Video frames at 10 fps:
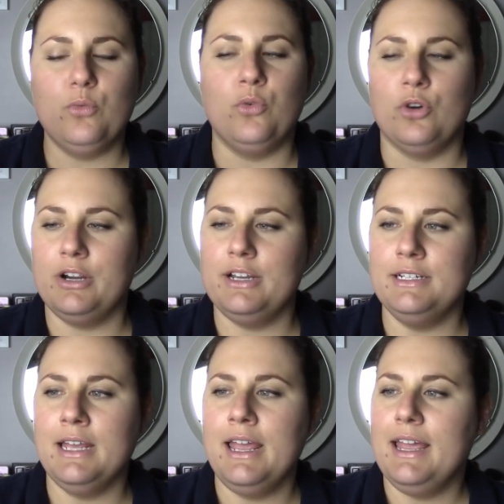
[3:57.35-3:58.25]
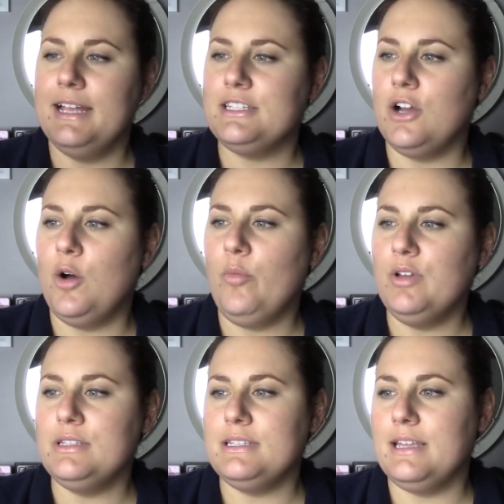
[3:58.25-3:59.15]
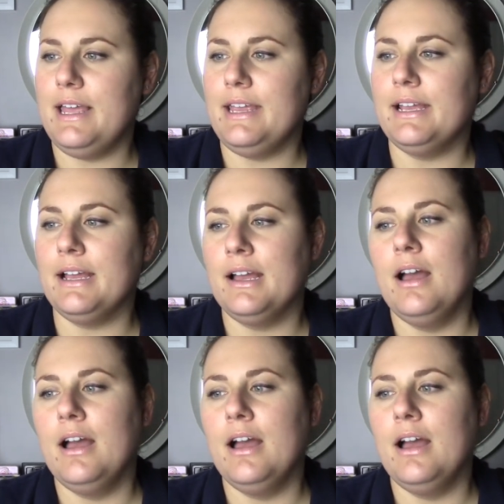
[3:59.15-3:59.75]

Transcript: wore it. It's almost like